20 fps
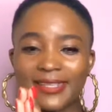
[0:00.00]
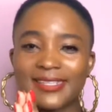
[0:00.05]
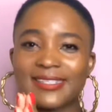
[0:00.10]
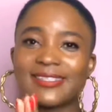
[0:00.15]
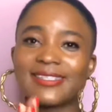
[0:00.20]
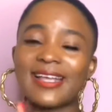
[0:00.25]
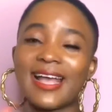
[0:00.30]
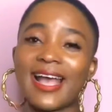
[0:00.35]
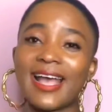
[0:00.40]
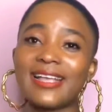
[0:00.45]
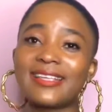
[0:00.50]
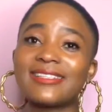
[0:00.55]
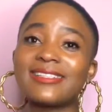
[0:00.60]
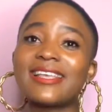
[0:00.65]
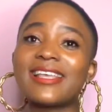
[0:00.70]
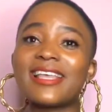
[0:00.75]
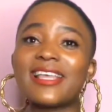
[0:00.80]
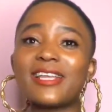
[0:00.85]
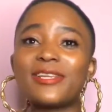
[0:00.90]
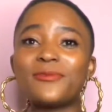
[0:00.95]
guys,
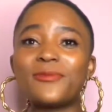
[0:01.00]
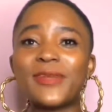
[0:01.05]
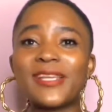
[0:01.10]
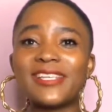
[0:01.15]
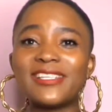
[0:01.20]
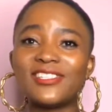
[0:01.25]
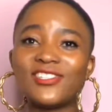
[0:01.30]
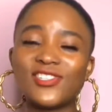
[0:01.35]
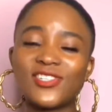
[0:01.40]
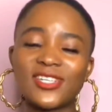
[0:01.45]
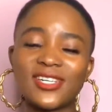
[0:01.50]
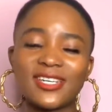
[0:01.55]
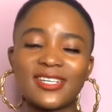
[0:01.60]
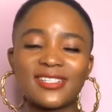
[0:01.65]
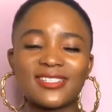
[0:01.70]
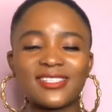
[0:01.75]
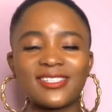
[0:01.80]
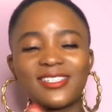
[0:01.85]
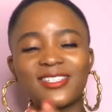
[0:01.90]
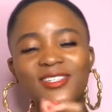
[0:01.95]
can we just
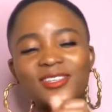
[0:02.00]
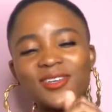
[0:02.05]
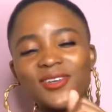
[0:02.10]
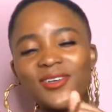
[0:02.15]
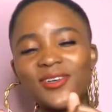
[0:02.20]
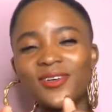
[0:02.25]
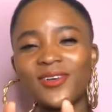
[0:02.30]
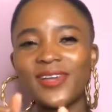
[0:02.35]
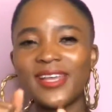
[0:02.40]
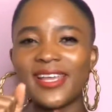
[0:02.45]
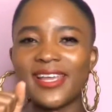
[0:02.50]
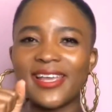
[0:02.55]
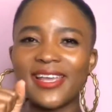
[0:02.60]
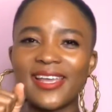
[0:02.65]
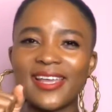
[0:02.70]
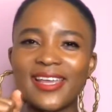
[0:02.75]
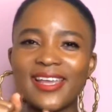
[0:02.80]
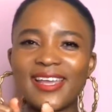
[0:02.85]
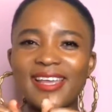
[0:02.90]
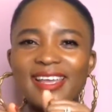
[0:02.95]
do
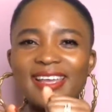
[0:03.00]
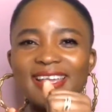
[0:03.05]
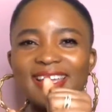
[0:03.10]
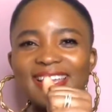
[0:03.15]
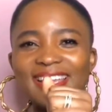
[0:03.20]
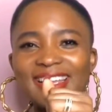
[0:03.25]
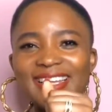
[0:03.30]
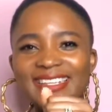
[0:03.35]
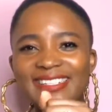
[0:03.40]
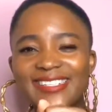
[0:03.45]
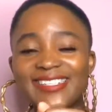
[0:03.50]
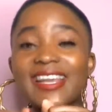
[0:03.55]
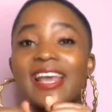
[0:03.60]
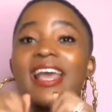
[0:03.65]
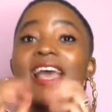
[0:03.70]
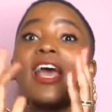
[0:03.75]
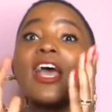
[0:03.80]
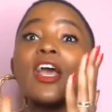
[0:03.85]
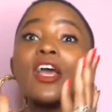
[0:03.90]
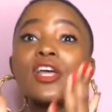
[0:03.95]
it?
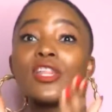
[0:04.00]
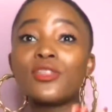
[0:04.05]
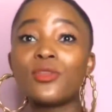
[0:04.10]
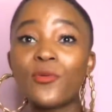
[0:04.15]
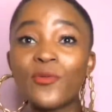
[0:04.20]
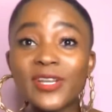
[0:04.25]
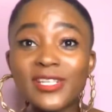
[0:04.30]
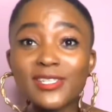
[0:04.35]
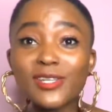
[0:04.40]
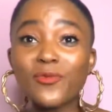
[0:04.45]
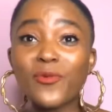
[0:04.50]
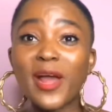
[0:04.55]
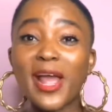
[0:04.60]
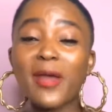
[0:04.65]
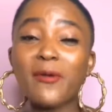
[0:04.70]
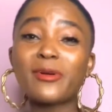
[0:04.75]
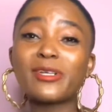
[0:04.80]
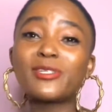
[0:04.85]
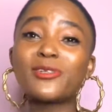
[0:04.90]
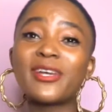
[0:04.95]
The reason why I
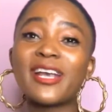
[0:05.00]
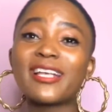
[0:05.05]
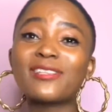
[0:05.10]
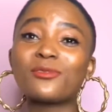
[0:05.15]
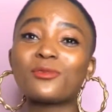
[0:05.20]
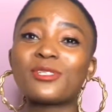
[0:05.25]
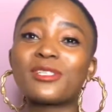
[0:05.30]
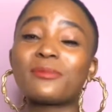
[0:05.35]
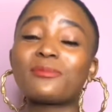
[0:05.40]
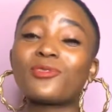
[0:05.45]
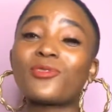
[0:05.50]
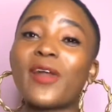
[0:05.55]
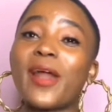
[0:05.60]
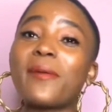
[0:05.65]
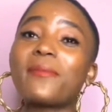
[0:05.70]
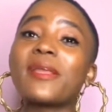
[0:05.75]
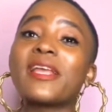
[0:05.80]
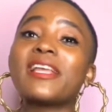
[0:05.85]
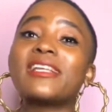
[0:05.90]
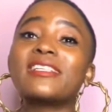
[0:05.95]
want you guys to subscribe,
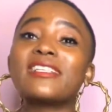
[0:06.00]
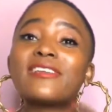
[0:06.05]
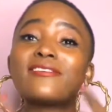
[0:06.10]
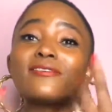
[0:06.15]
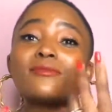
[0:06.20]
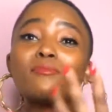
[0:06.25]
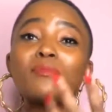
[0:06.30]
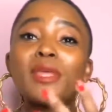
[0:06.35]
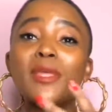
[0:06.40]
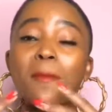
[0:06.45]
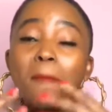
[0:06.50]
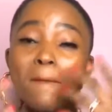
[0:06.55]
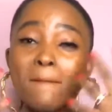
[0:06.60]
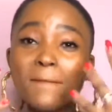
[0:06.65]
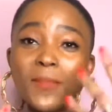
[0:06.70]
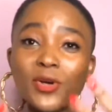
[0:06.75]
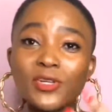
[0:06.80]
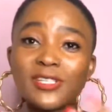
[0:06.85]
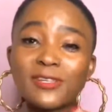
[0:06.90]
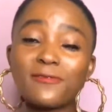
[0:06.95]
it gives me
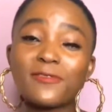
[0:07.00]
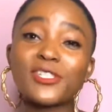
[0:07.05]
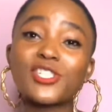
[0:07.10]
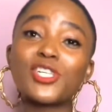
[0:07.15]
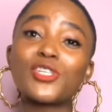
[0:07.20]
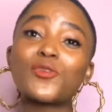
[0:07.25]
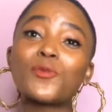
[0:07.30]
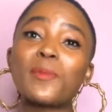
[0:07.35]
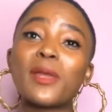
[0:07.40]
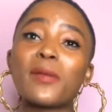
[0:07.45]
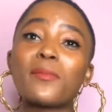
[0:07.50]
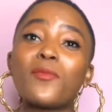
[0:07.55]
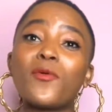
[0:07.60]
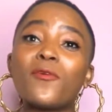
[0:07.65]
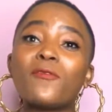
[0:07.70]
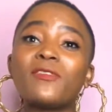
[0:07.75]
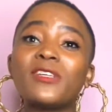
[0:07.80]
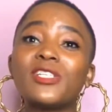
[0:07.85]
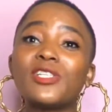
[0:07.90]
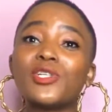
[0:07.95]
motivation to make more
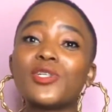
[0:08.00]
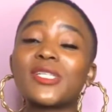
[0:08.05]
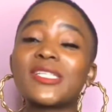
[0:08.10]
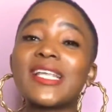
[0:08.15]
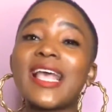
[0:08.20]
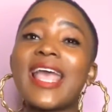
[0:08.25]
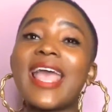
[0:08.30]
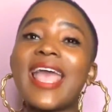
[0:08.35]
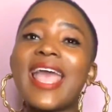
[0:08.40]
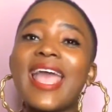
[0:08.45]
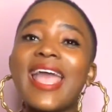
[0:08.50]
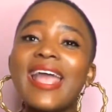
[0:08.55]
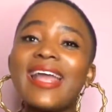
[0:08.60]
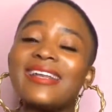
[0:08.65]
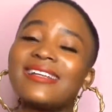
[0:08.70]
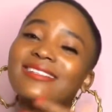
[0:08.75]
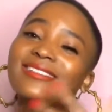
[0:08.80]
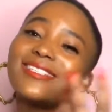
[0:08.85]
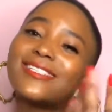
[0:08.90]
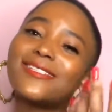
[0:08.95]
videos, and